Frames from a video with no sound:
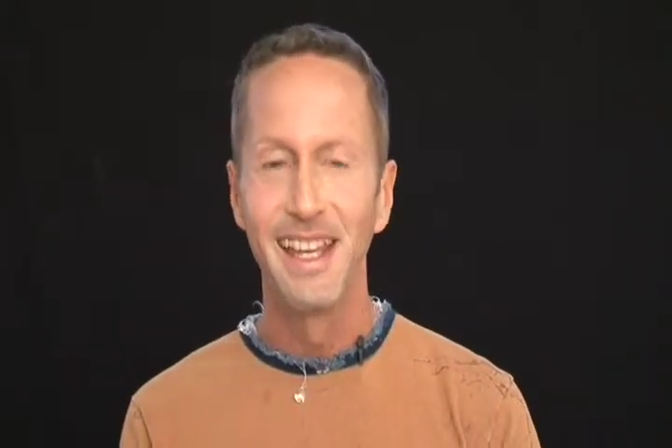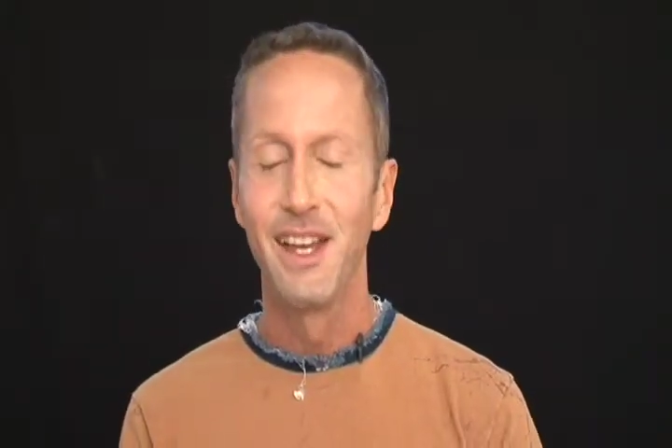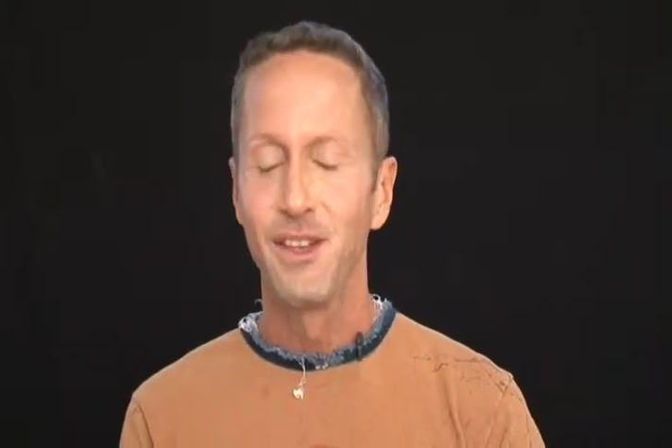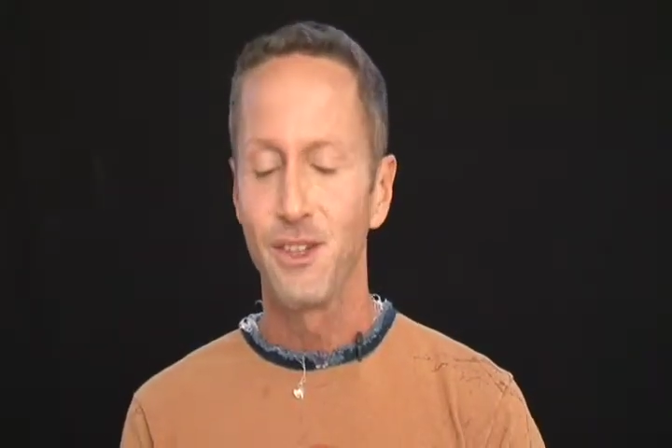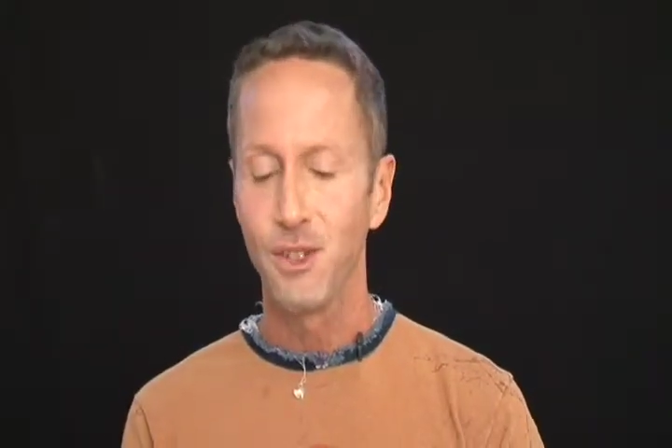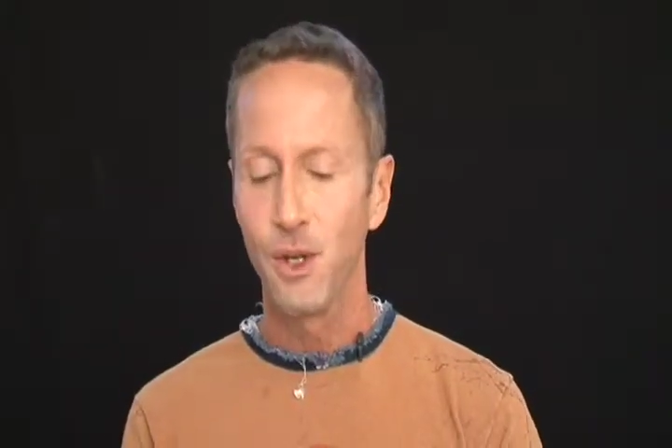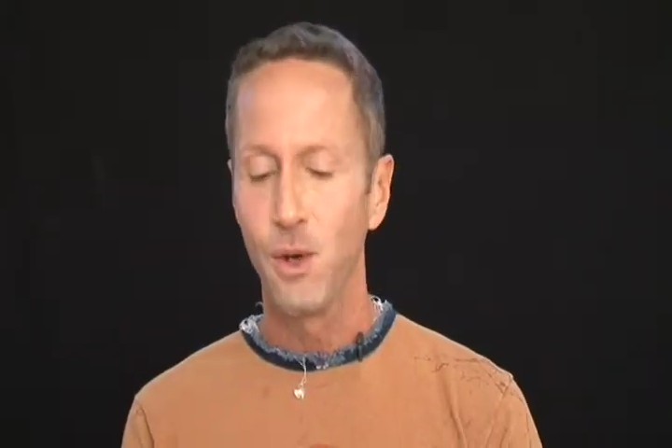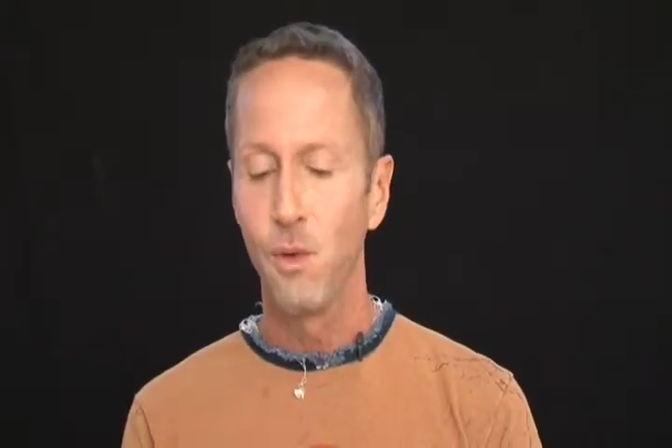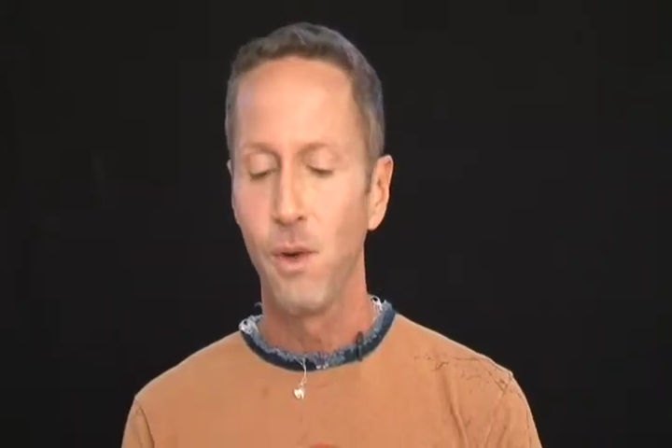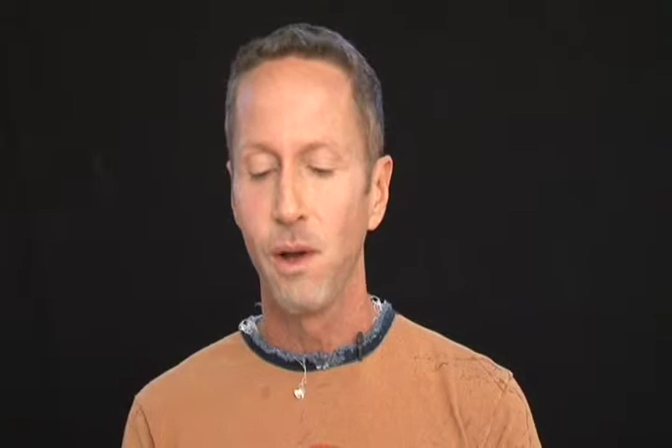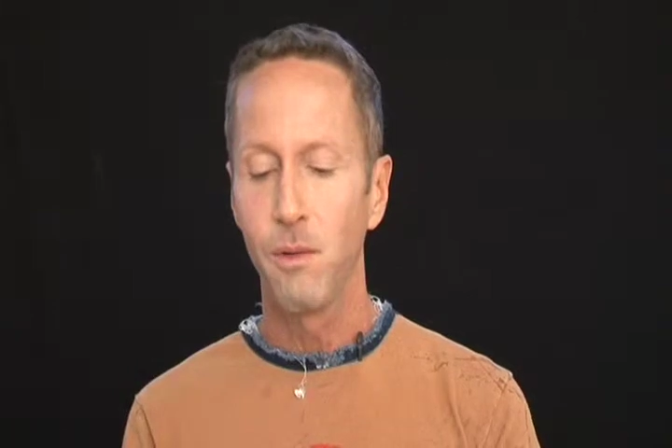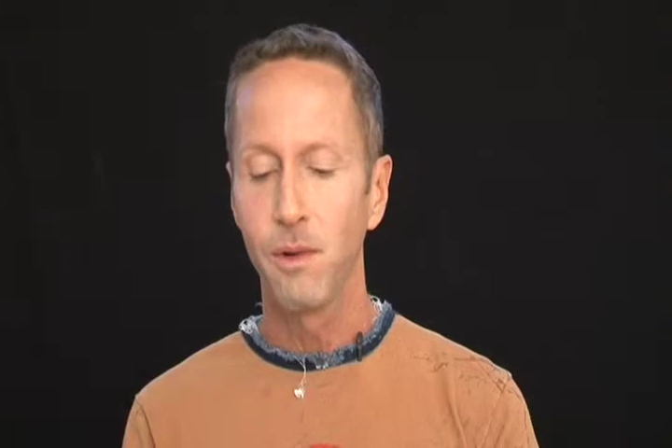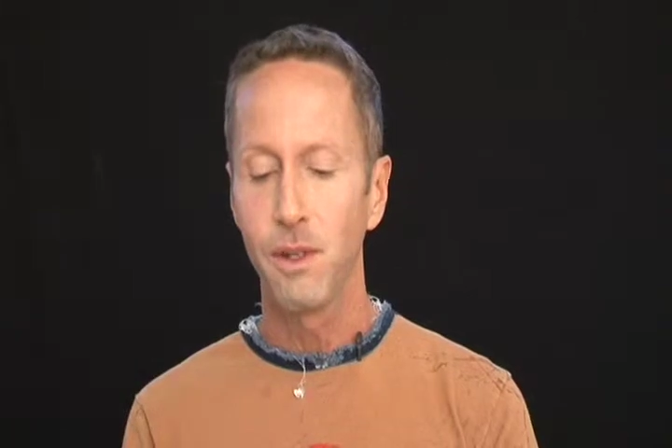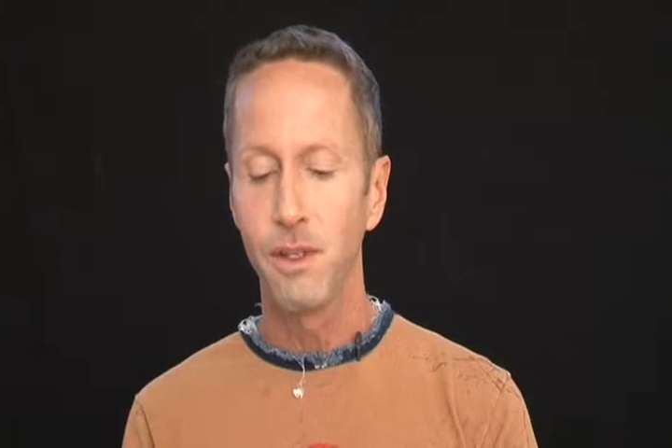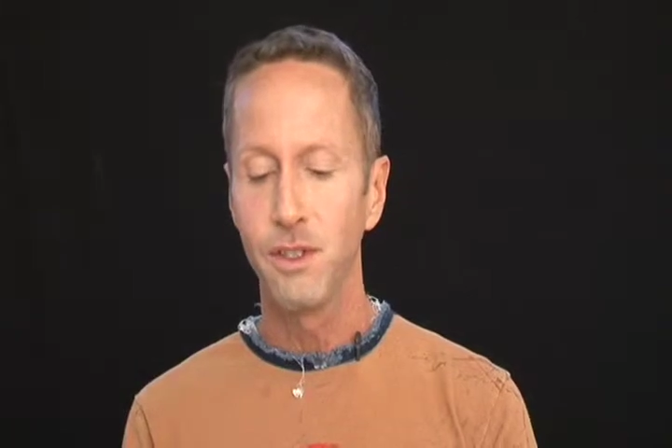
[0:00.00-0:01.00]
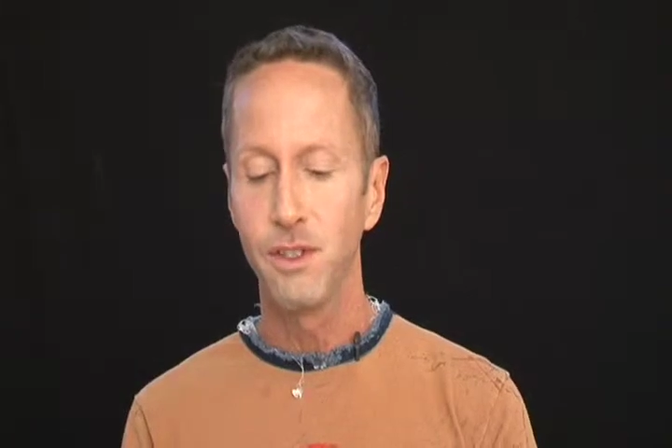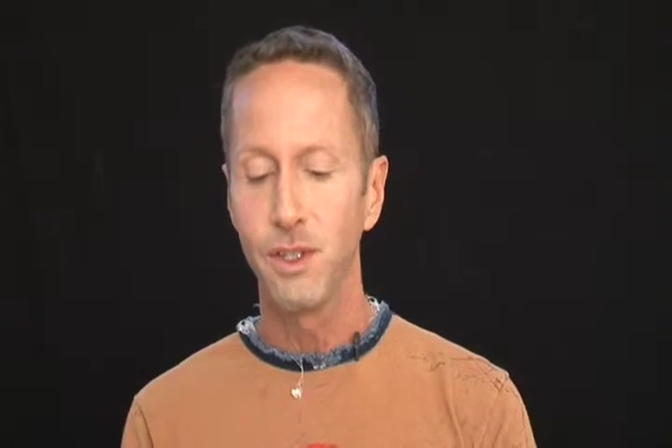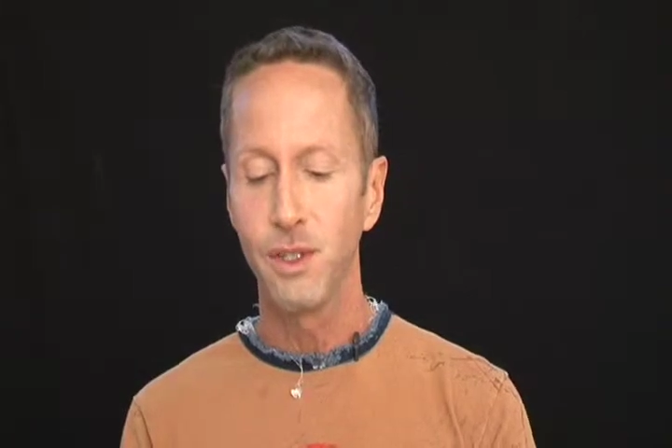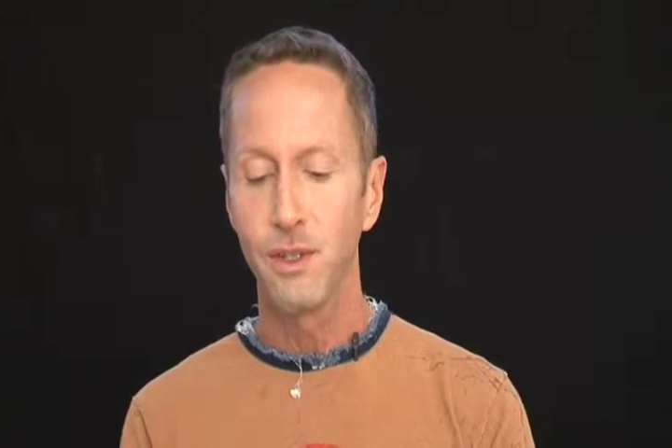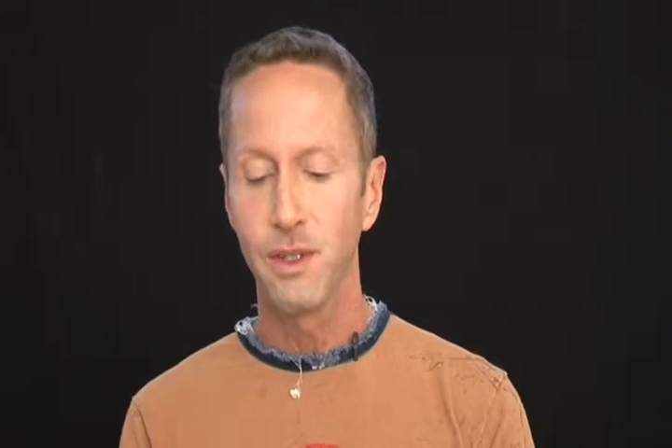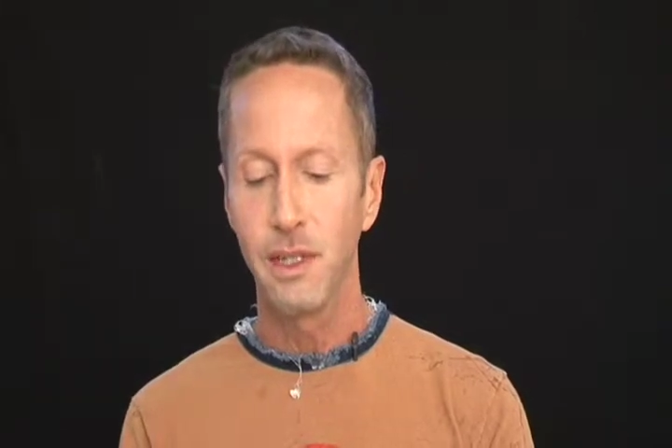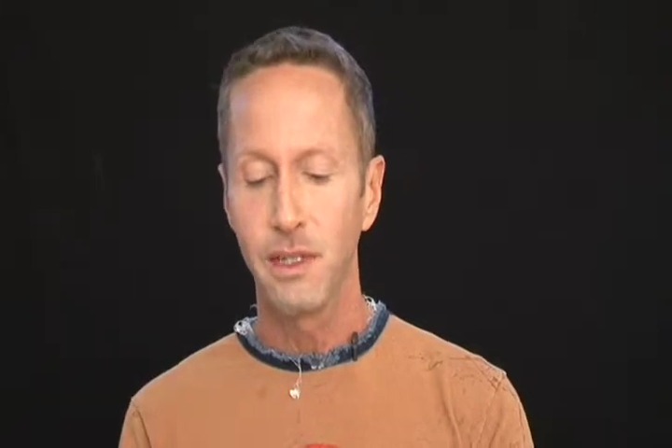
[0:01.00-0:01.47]
We're going to cover some key
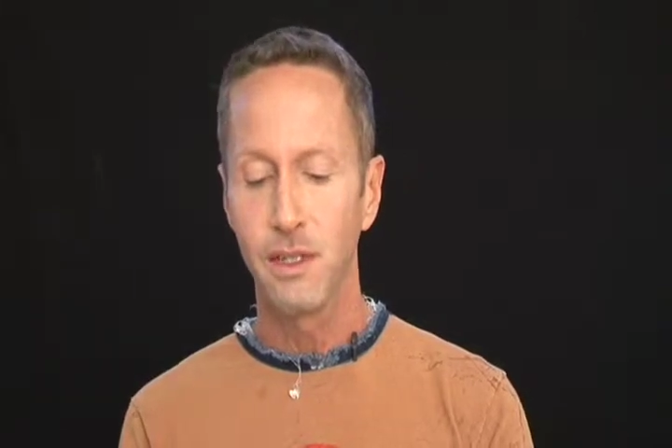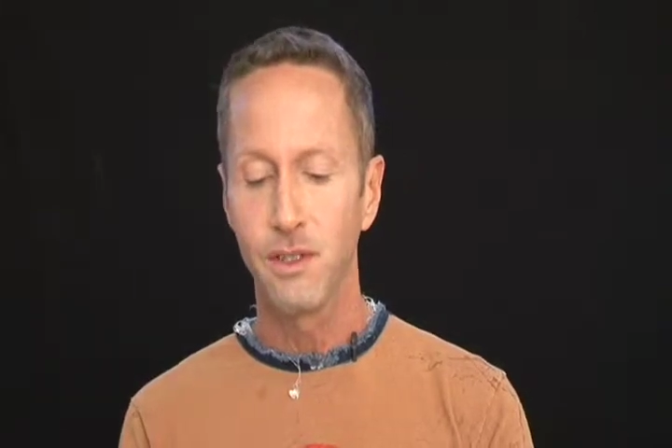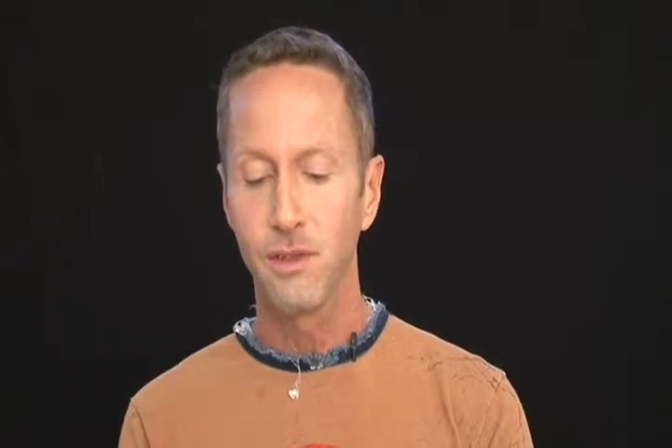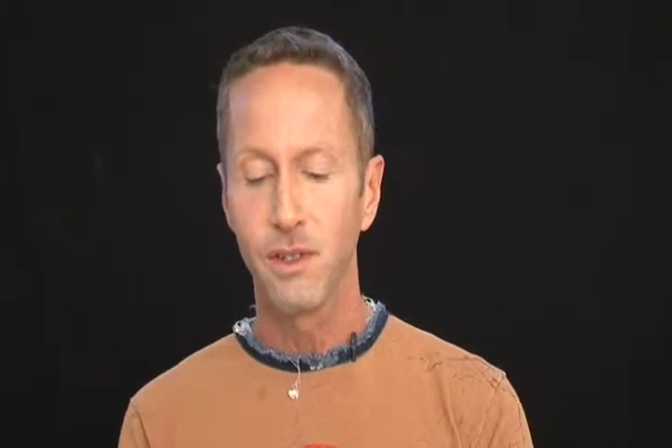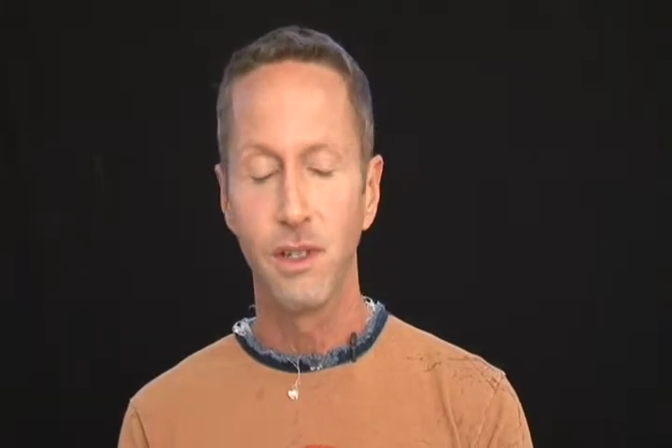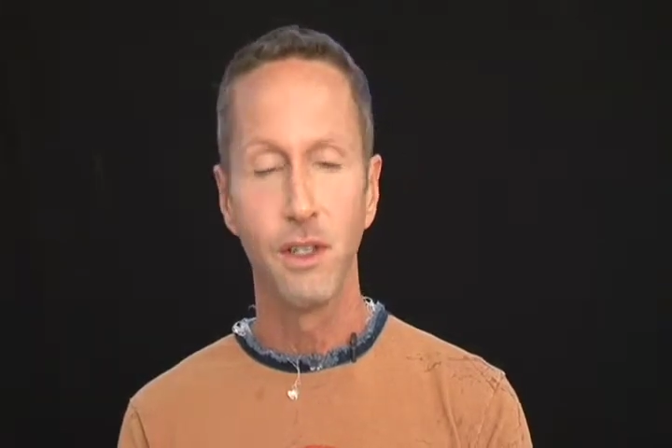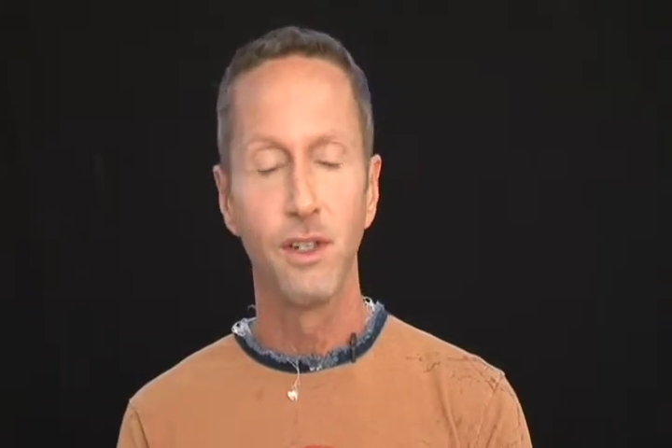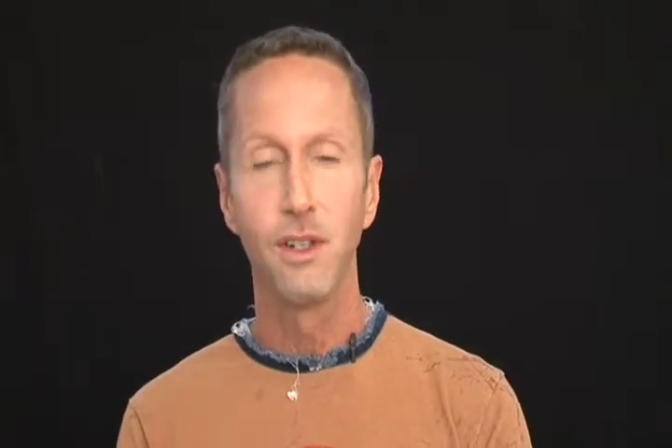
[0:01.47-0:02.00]
components,